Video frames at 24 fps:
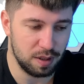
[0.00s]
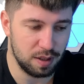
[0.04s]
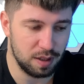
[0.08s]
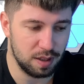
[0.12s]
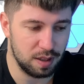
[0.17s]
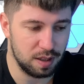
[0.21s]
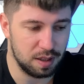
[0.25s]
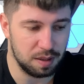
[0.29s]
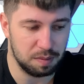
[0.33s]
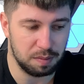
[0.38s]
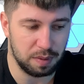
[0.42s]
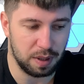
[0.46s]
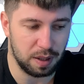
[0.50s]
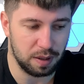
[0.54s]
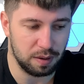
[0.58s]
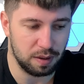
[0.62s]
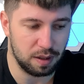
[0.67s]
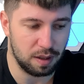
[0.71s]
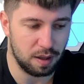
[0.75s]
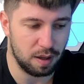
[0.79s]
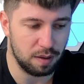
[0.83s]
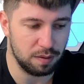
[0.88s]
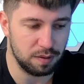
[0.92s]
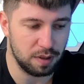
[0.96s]
About
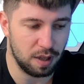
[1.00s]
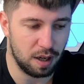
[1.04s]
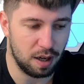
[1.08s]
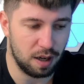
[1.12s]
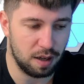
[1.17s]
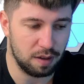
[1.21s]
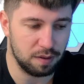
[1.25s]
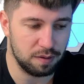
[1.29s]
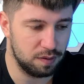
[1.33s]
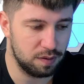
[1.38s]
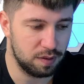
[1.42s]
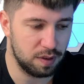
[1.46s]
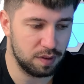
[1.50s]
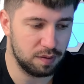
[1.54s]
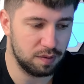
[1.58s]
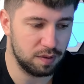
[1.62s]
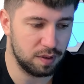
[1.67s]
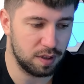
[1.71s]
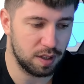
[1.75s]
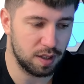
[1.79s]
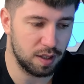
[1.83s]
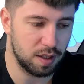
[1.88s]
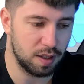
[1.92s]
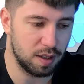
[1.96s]
around half,
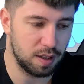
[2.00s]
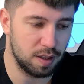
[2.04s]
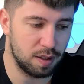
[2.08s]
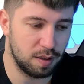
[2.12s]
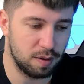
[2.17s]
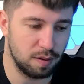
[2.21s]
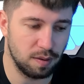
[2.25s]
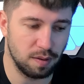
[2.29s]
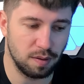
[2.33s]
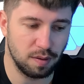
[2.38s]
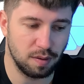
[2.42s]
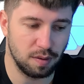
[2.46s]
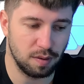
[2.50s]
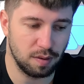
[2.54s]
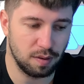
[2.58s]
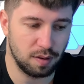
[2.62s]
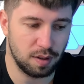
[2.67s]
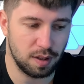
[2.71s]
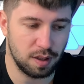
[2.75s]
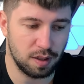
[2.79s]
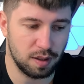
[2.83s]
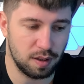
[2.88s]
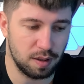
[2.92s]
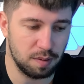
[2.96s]
50 to
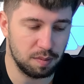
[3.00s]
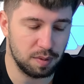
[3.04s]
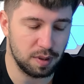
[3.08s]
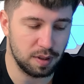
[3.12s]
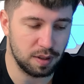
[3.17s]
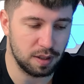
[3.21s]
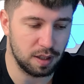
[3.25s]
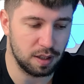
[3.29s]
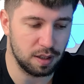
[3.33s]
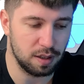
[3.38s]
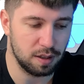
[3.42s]
60%.